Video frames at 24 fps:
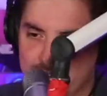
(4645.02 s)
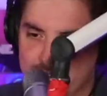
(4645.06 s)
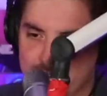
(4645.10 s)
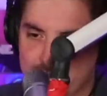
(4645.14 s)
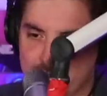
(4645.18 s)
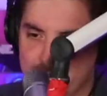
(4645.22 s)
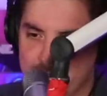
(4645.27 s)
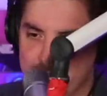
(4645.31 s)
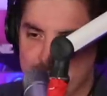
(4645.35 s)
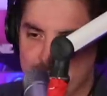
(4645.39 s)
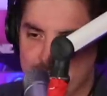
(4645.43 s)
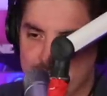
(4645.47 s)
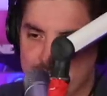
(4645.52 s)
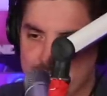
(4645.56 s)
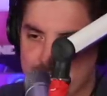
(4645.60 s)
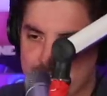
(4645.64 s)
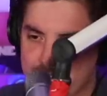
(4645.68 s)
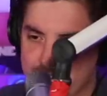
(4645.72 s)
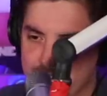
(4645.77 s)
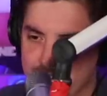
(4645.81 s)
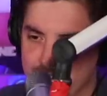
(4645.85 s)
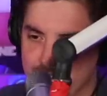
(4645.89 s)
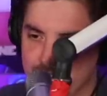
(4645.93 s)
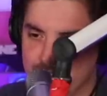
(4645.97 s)
is what people connect
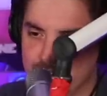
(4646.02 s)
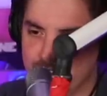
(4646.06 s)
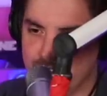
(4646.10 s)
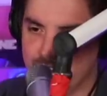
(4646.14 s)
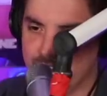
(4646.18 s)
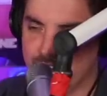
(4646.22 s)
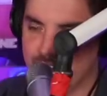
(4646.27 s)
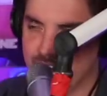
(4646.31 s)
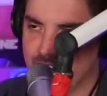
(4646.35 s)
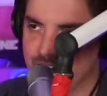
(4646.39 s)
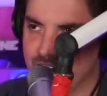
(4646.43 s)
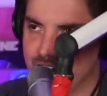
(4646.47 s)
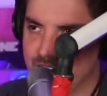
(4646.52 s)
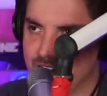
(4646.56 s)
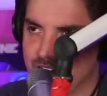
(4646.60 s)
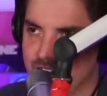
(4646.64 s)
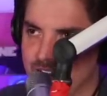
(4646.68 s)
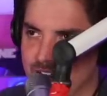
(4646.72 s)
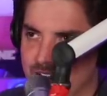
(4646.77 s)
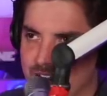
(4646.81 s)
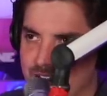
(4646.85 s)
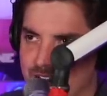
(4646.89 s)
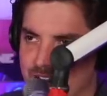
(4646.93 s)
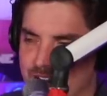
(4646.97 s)
to. And
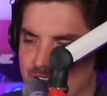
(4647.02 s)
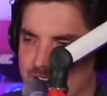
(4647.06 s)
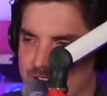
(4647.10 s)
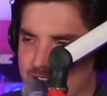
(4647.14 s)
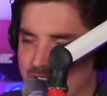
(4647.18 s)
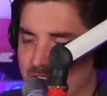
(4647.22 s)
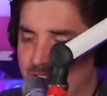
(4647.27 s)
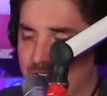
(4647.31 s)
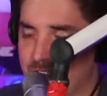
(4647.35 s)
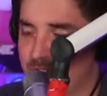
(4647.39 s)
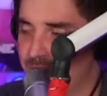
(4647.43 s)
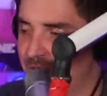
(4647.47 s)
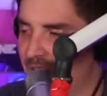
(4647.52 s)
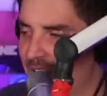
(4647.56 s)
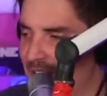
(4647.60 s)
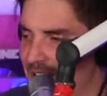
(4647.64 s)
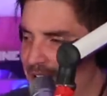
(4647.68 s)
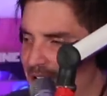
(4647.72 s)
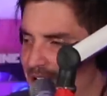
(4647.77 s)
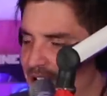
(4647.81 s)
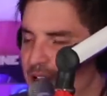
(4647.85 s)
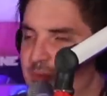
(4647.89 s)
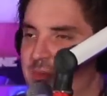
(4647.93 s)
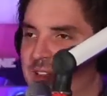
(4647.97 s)
uh, there's like, you
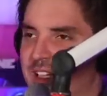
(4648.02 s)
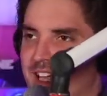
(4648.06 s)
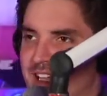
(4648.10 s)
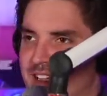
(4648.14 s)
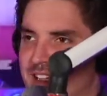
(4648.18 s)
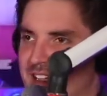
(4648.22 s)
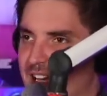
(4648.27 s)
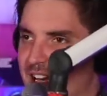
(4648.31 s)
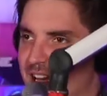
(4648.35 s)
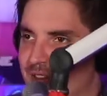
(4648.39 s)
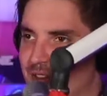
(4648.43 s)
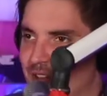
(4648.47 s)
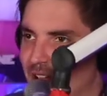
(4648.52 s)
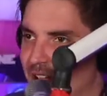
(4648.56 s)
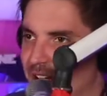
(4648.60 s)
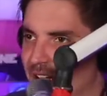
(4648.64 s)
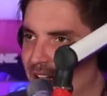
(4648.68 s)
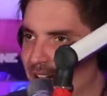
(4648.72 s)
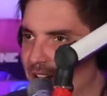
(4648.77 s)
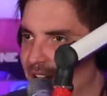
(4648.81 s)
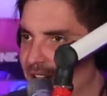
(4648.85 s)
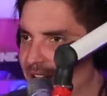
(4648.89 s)
can't duplicate that ever again.